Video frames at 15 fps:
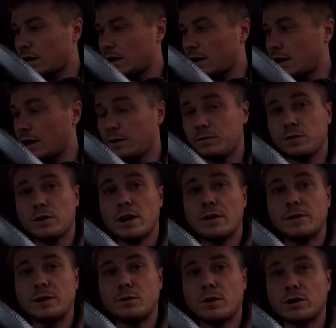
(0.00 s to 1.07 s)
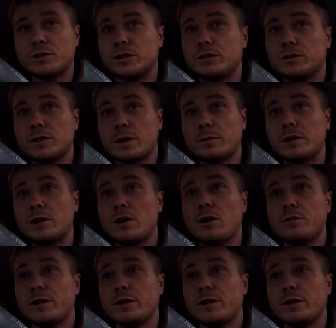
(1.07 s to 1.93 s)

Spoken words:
If you have any questions, let me know.